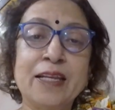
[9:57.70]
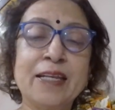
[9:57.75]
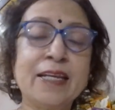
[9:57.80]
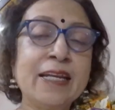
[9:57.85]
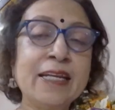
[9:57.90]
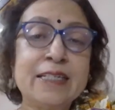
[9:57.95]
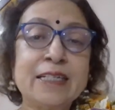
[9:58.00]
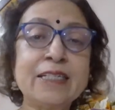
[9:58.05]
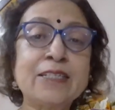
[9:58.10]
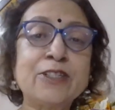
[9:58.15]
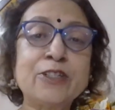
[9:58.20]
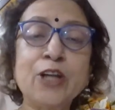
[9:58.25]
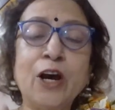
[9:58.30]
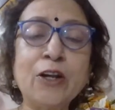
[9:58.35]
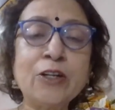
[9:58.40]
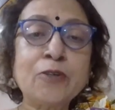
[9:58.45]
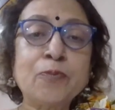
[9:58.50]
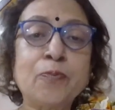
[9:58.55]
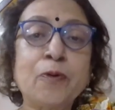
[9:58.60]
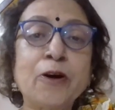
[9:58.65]
It is
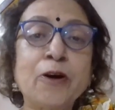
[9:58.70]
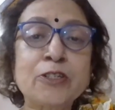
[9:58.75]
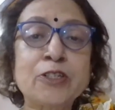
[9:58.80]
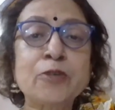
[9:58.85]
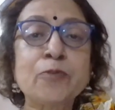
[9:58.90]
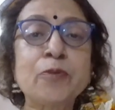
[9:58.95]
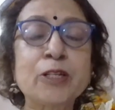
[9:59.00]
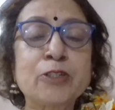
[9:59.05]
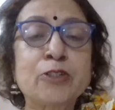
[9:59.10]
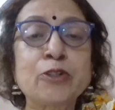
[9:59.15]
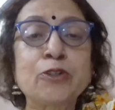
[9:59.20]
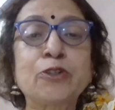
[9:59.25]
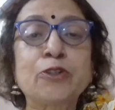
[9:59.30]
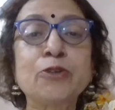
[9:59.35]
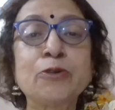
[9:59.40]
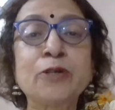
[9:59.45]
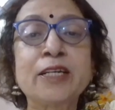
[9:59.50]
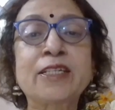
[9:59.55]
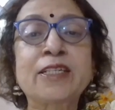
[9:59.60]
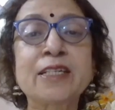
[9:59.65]
not possible to
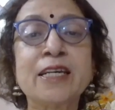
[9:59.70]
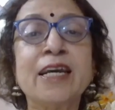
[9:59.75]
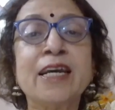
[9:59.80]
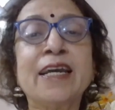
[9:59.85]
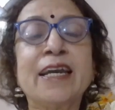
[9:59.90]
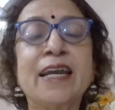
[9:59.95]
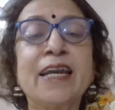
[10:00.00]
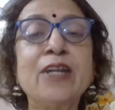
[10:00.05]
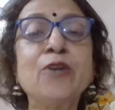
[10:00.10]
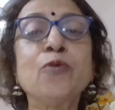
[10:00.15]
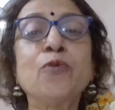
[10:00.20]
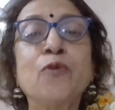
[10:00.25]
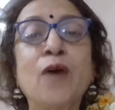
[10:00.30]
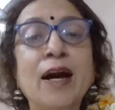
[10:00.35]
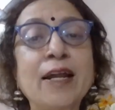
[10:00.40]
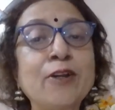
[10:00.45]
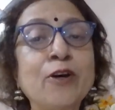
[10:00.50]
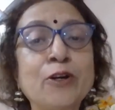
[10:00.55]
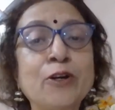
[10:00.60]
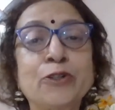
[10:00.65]
do it in
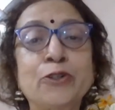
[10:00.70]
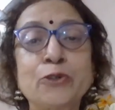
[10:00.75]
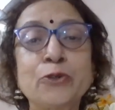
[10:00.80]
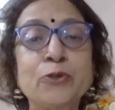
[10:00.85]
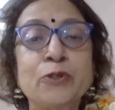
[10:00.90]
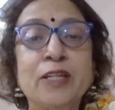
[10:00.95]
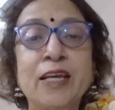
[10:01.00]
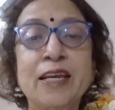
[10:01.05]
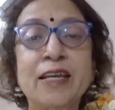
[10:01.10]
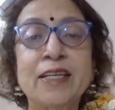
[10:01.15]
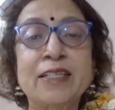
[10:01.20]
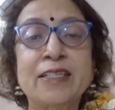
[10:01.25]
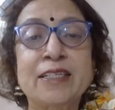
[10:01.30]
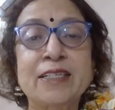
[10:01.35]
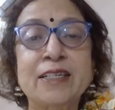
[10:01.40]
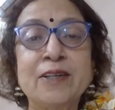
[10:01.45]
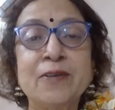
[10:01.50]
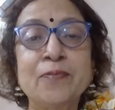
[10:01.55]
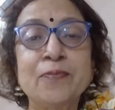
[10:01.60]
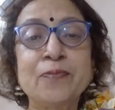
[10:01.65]
1 or 2
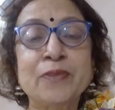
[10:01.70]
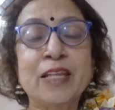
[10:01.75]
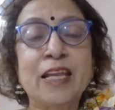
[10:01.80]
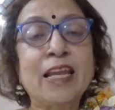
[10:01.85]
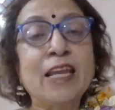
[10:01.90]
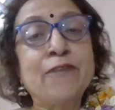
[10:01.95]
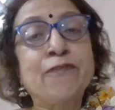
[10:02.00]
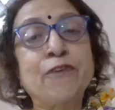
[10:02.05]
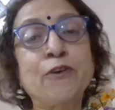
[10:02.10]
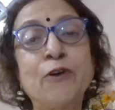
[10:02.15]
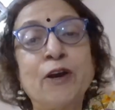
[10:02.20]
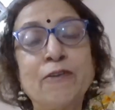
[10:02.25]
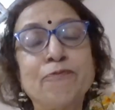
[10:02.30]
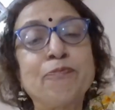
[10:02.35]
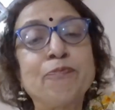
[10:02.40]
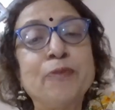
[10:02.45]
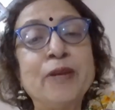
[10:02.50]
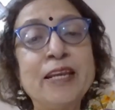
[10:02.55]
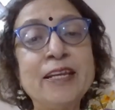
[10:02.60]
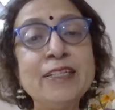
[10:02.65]
days. If you
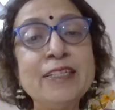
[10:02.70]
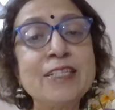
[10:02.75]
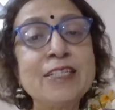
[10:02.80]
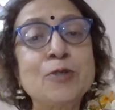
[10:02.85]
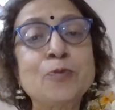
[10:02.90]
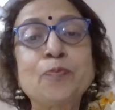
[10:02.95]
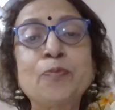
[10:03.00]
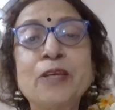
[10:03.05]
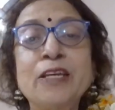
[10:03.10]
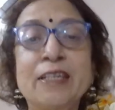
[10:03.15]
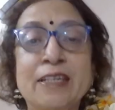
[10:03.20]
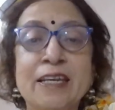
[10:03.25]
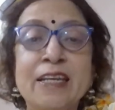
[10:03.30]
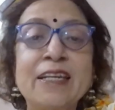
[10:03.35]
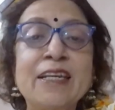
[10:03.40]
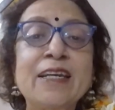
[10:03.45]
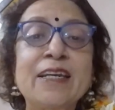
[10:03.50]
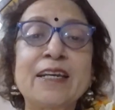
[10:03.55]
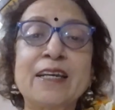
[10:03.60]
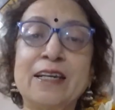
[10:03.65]
have been
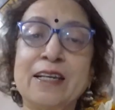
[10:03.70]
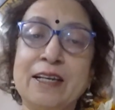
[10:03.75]
speaking